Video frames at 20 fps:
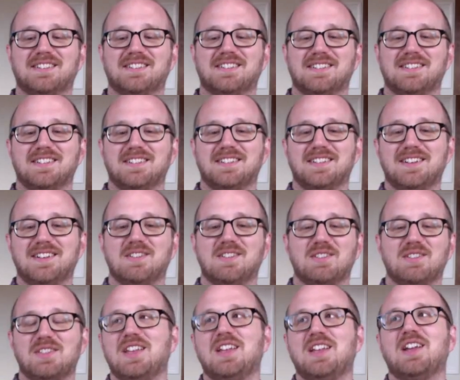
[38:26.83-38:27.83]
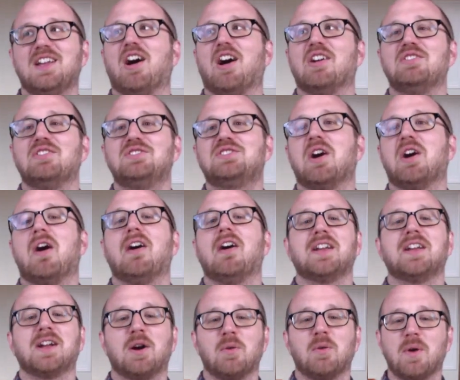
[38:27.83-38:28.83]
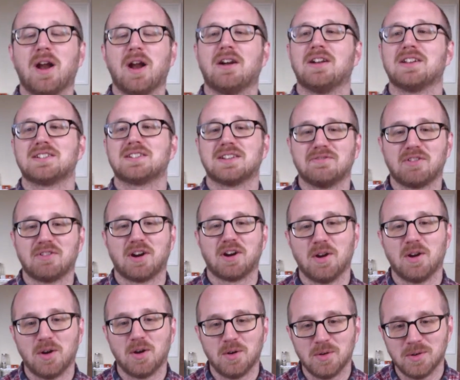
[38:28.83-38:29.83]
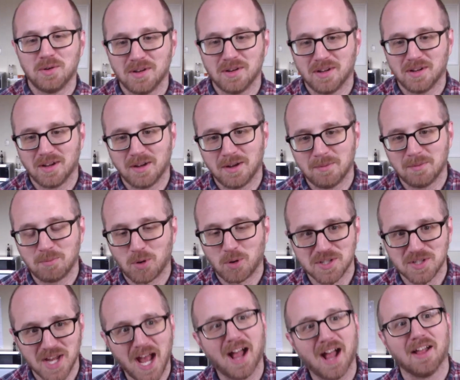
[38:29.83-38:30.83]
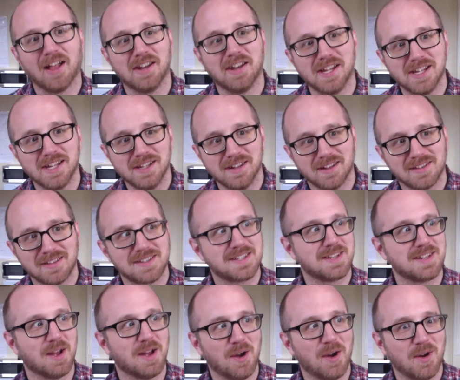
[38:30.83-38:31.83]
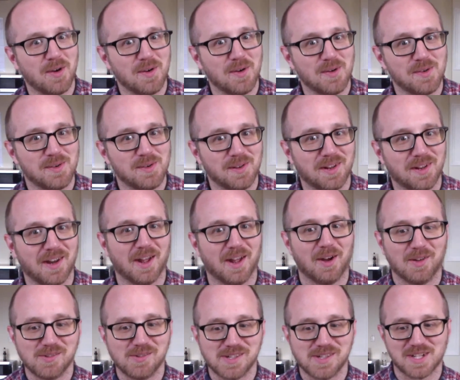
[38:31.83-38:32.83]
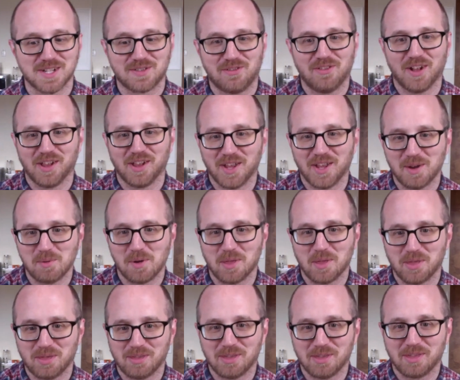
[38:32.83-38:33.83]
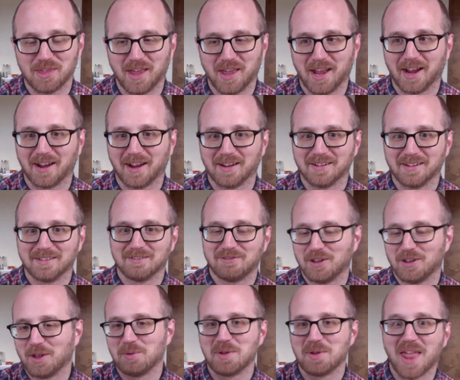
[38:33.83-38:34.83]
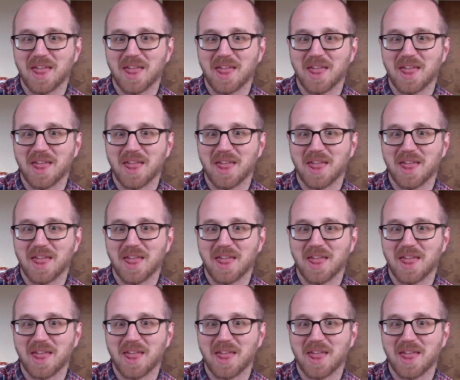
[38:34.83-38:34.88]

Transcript: the dawning awareness of our own um, mortality, and so you know, just fill it with the thing. Uh, I,